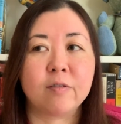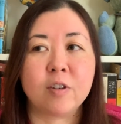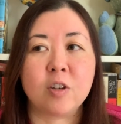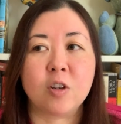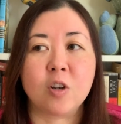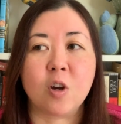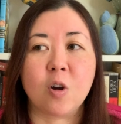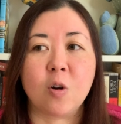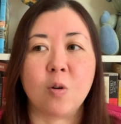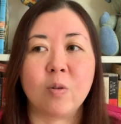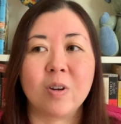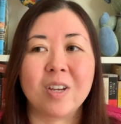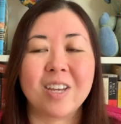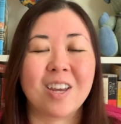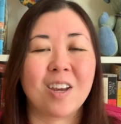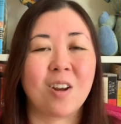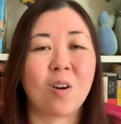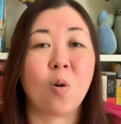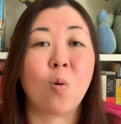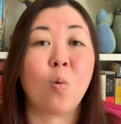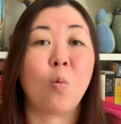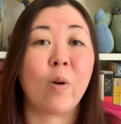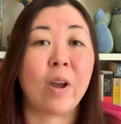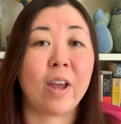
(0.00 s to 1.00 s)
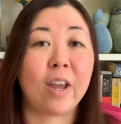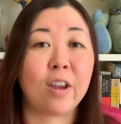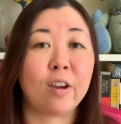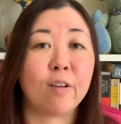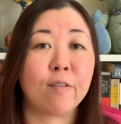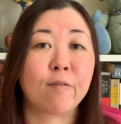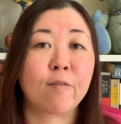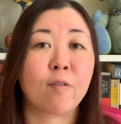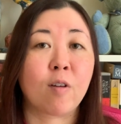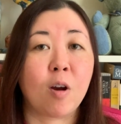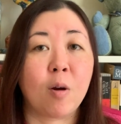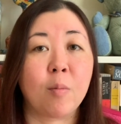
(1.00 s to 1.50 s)
you know, get away
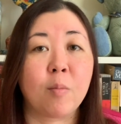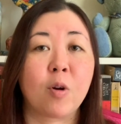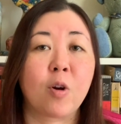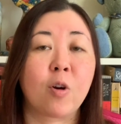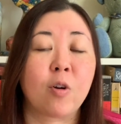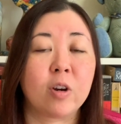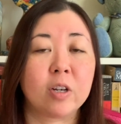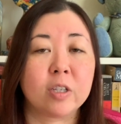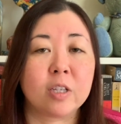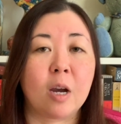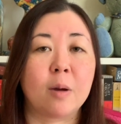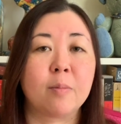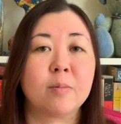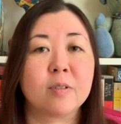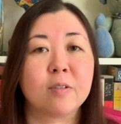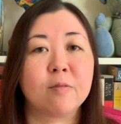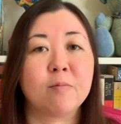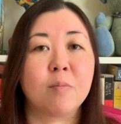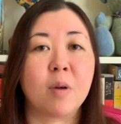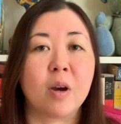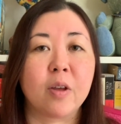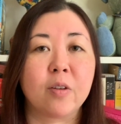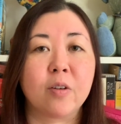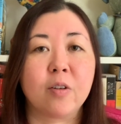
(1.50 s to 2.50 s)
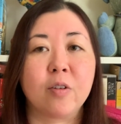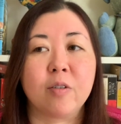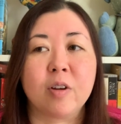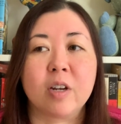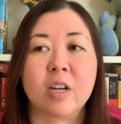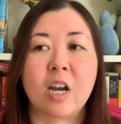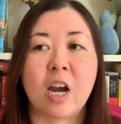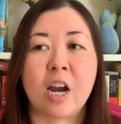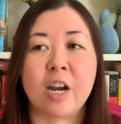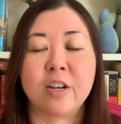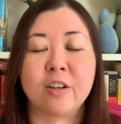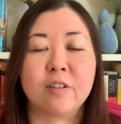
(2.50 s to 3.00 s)
from her adoptive mother and
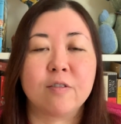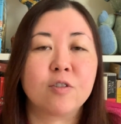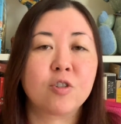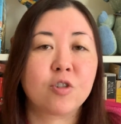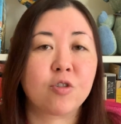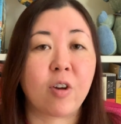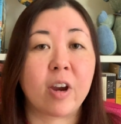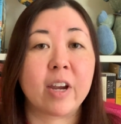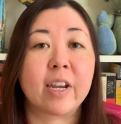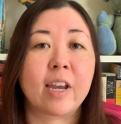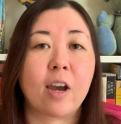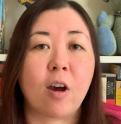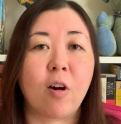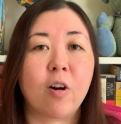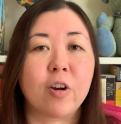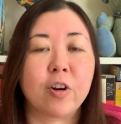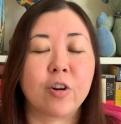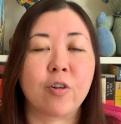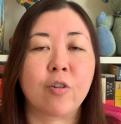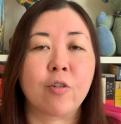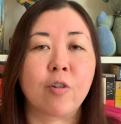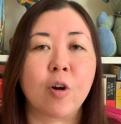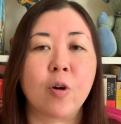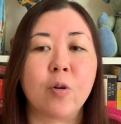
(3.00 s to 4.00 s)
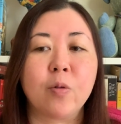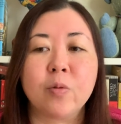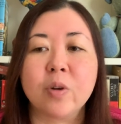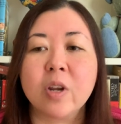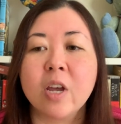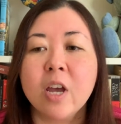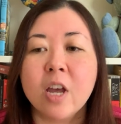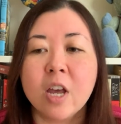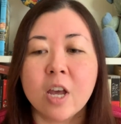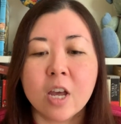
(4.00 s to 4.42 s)
kind of strike out on her own.